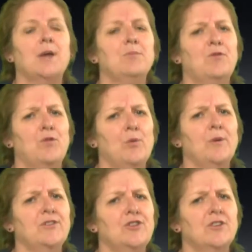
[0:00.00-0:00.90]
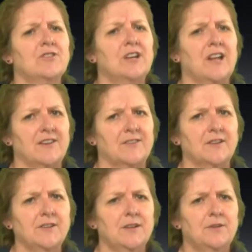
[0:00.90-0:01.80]
Before we start a
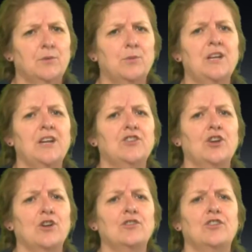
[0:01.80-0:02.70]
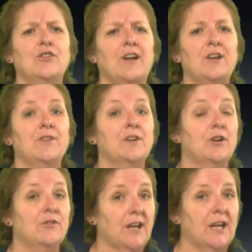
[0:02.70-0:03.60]
lesson, we need to go to the relevant
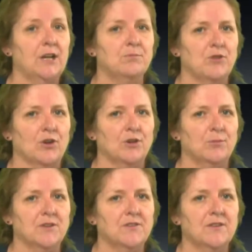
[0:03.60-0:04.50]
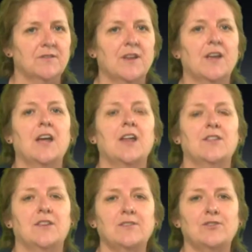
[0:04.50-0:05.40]
curriculum document.
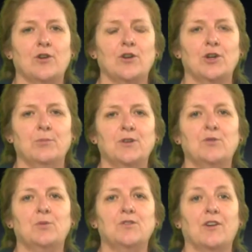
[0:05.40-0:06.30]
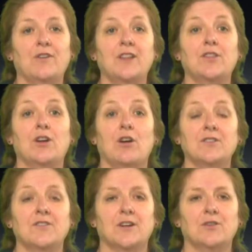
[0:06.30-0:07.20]
This document will direct the
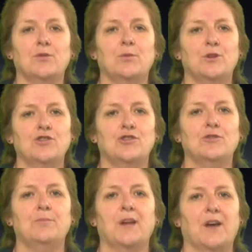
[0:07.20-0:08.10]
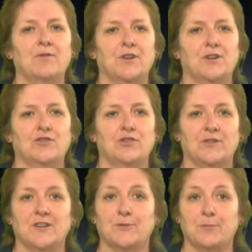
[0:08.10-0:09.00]
content we should be covering
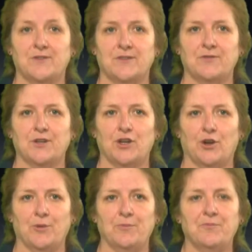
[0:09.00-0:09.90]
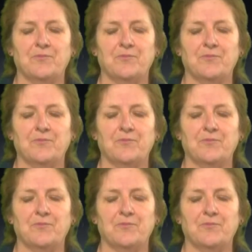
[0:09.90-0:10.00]
during the specific year.